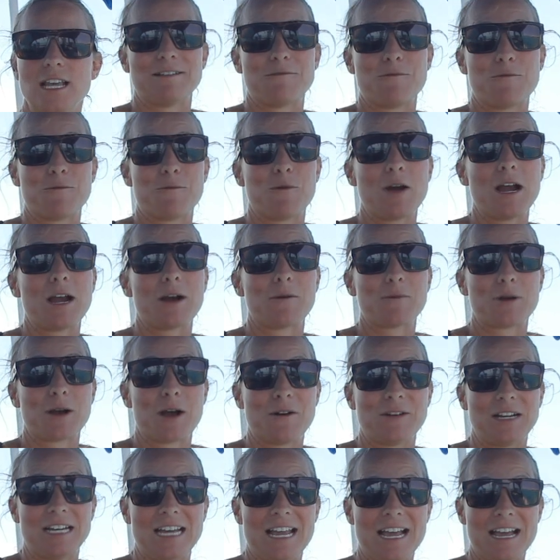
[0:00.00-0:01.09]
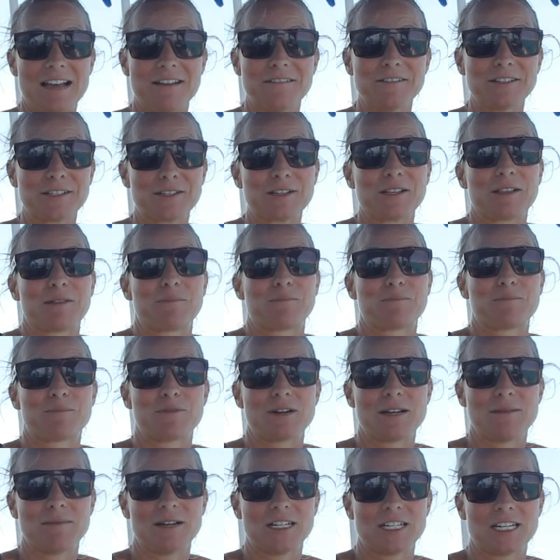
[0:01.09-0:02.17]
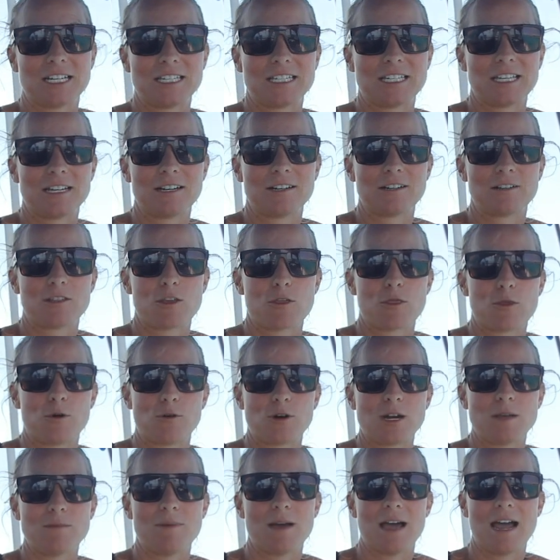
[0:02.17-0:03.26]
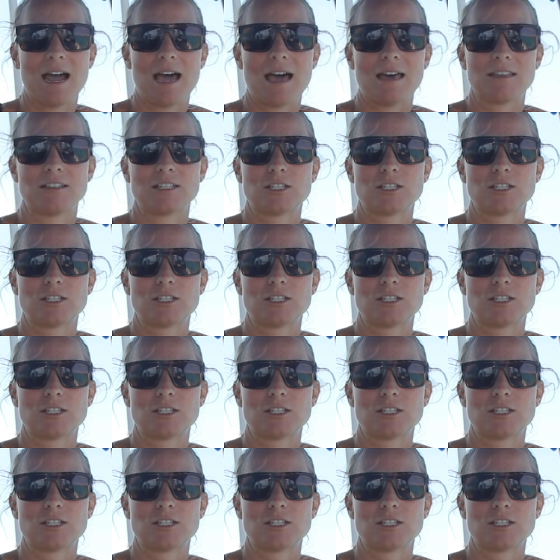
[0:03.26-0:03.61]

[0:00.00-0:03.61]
Where we're going now is pretty much considered the thorny path.